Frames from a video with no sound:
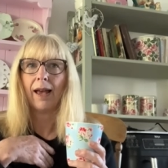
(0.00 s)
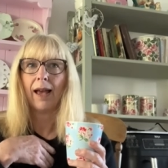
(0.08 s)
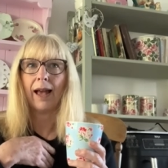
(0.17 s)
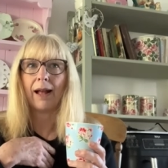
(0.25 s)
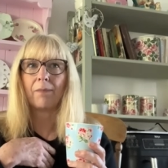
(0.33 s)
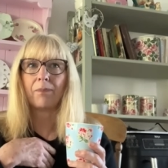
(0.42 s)

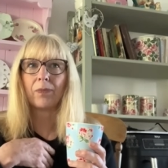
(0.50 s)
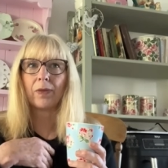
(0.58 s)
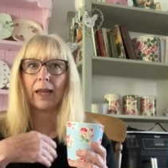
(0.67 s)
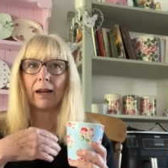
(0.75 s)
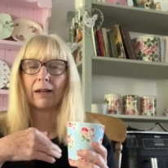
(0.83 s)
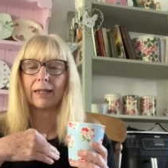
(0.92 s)

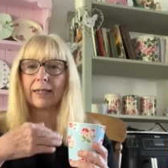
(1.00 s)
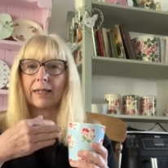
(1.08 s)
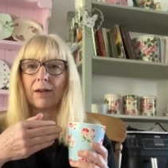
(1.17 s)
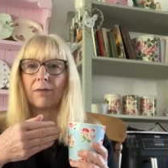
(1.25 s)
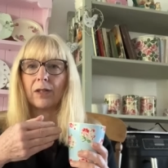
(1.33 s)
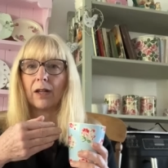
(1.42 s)
Then I
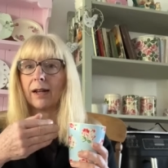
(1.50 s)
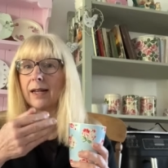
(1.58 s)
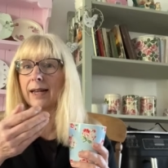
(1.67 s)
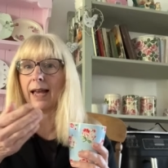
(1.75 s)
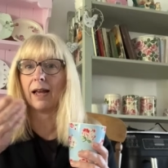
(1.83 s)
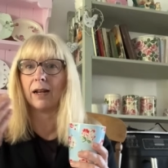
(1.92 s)
discovered that I
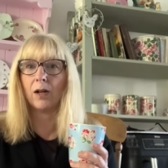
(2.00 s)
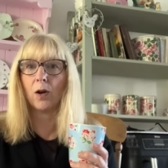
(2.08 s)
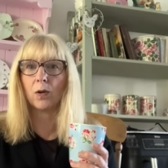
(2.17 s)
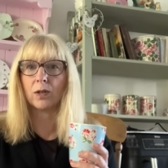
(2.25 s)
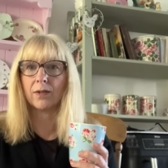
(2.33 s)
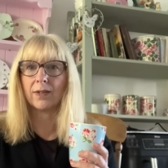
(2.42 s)
could get a
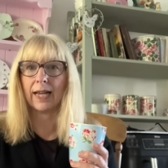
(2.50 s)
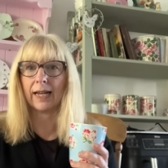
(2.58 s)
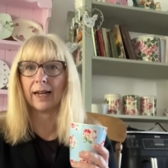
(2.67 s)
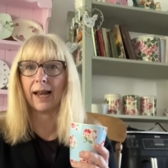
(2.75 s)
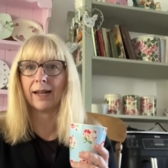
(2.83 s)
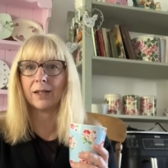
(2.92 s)
lot of
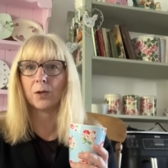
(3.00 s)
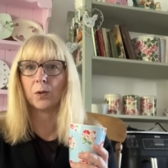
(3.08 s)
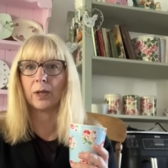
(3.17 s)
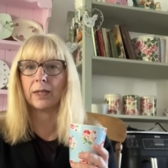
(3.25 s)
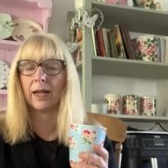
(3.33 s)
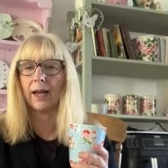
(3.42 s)
secondhand
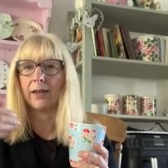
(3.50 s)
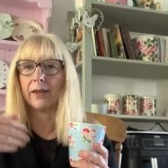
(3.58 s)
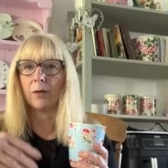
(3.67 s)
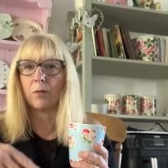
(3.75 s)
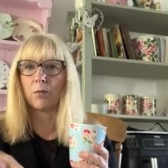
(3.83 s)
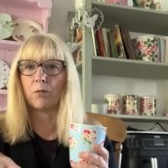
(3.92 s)
toys
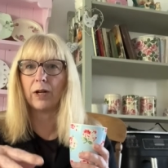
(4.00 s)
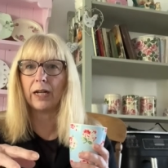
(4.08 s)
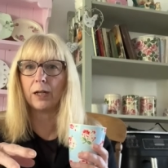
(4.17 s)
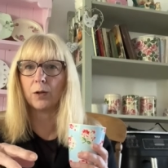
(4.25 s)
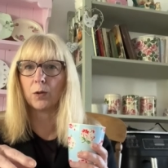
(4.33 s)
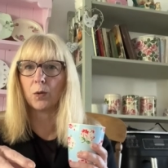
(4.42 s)
that were really
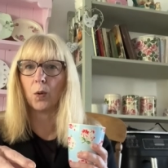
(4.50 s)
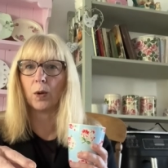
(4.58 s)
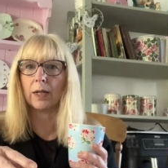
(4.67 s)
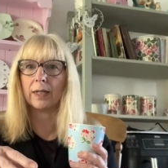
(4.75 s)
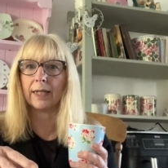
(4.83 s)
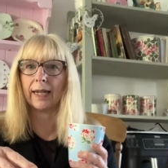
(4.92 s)
good
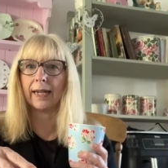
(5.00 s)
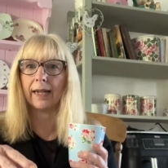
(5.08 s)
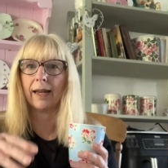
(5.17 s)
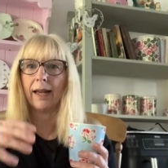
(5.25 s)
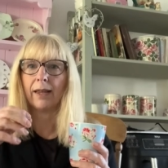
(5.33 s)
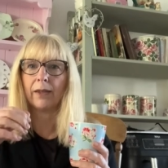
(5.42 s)
quality,
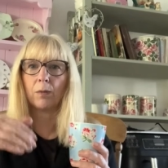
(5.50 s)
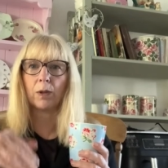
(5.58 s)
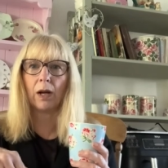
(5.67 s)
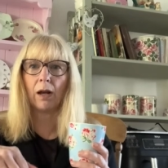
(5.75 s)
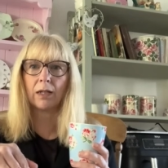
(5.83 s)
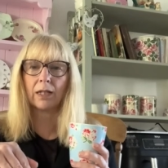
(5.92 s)
that would
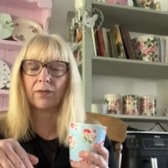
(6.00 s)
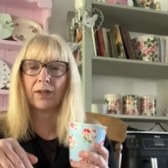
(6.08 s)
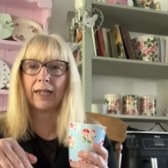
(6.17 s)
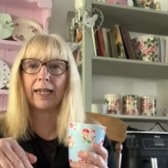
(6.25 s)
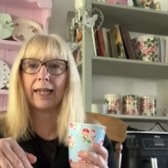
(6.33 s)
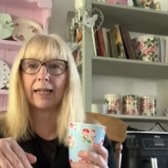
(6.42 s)
last for
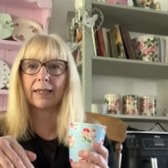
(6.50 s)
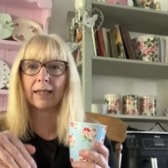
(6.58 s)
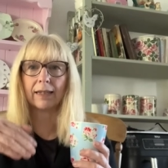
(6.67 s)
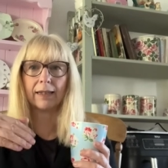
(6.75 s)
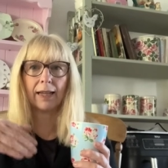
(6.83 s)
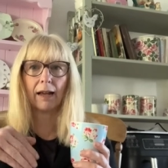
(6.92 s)
years,
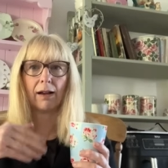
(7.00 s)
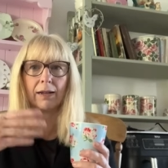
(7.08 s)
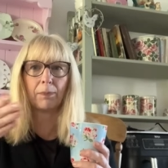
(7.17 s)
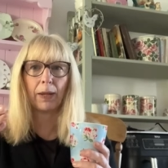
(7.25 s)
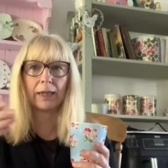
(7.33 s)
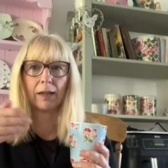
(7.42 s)
and that I
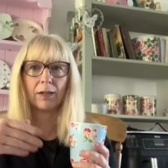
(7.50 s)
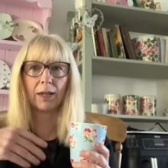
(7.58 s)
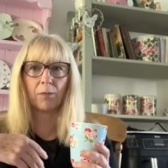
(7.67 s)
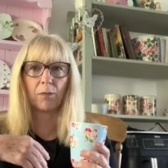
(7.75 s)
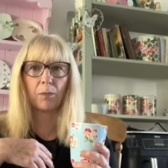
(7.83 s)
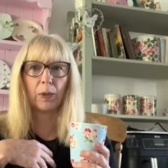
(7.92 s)
picked those
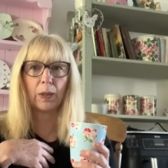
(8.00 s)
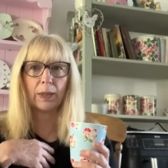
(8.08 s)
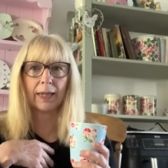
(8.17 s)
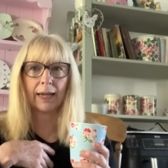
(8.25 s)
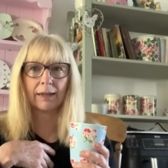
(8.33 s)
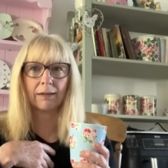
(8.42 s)
up from boot
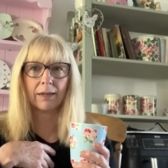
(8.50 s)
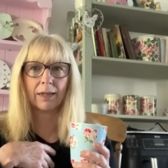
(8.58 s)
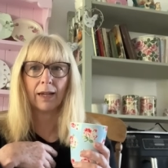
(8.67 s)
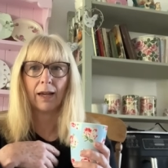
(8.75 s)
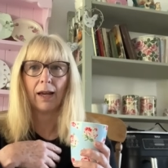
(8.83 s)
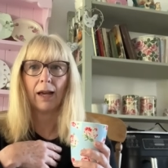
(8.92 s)
sales,
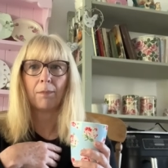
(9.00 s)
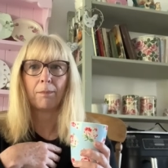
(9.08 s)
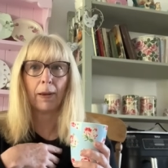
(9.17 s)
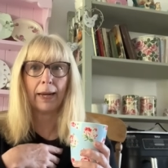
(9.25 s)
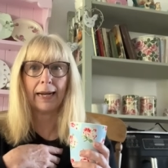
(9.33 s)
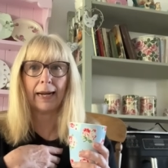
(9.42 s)

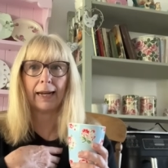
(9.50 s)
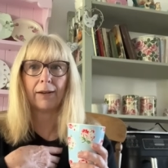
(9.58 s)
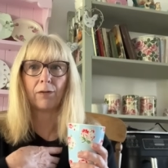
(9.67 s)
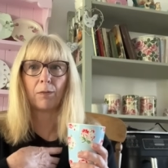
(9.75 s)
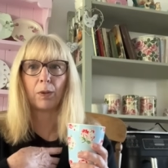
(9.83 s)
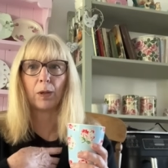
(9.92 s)
mainly
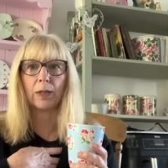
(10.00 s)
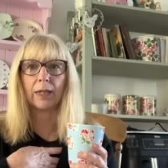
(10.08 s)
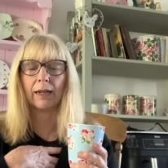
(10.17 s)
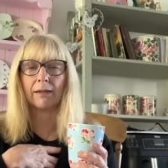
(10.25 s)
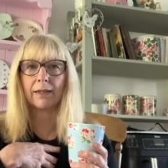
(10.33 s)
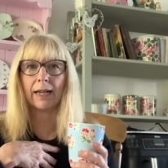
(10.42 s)
from boot
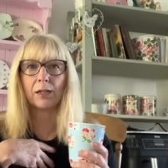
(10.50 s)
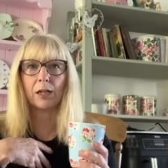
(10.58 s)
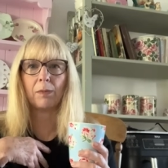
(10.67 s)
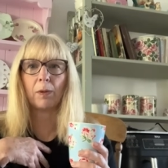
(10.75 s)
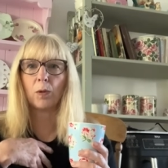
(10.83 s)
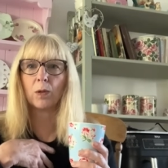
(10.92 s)
sales
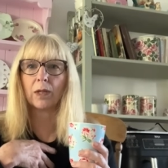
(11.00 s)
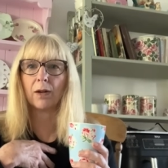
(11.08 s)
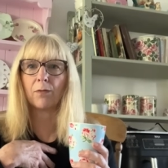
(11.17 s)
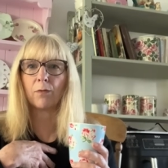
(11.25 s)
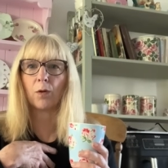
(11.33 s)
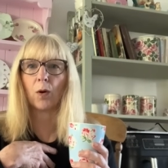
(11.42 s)
actually, but also
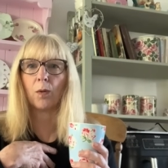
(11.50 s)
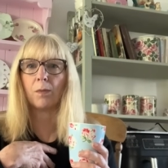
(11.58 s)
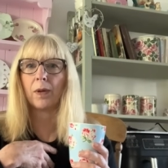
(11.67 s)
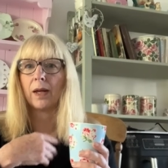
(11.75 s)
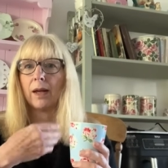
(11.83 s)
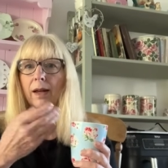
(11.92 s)
from,